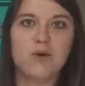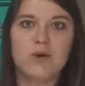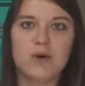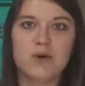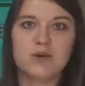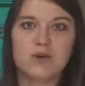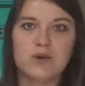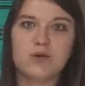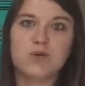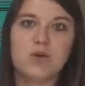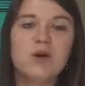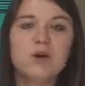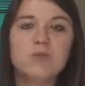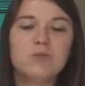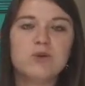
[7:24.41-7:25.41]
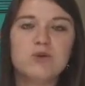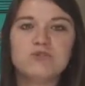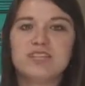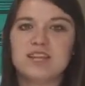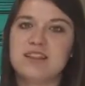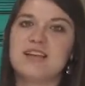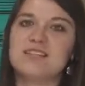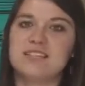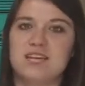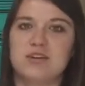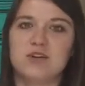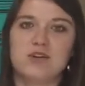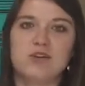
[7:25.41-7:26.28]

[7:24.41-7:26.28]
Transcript: or you move to London,